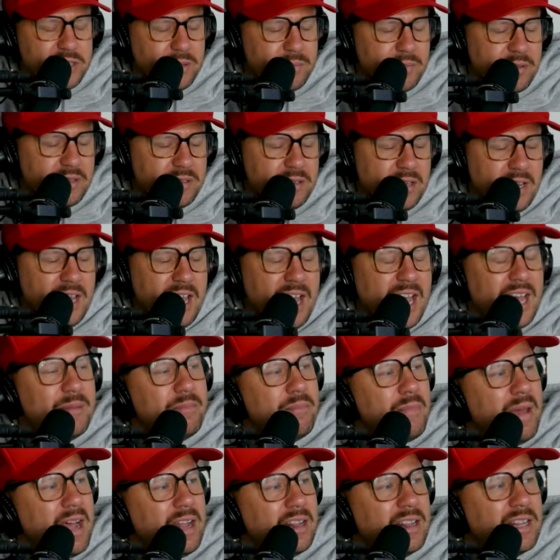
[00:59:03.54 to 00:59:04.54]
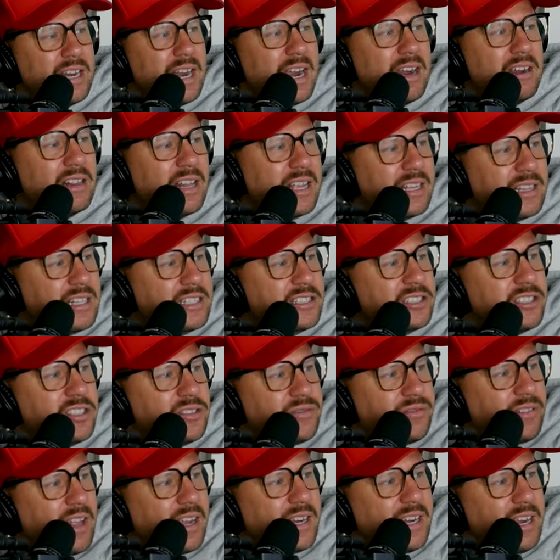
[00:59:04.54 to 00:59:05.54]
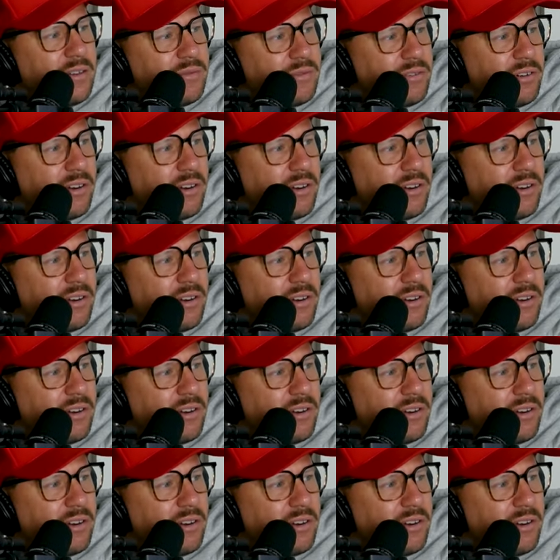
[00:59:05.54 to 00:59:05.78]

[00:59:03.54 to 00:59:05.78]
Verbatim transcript: something. And Mel and I are like, let's just fly out